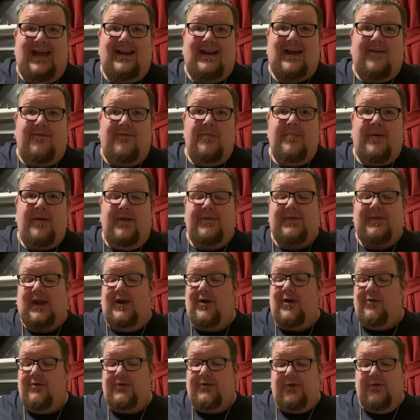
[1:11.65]
every month. I
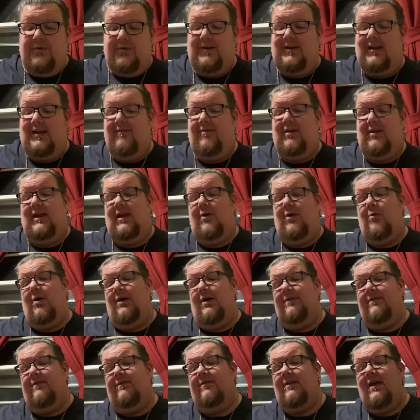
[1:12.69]
don't do the DVD
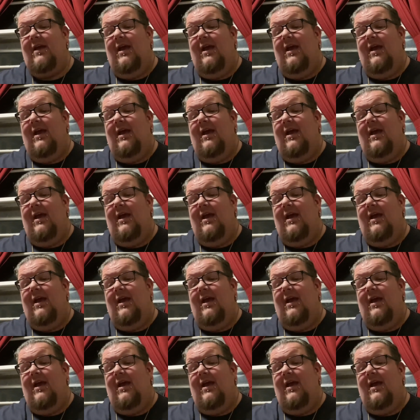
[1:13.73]
ones.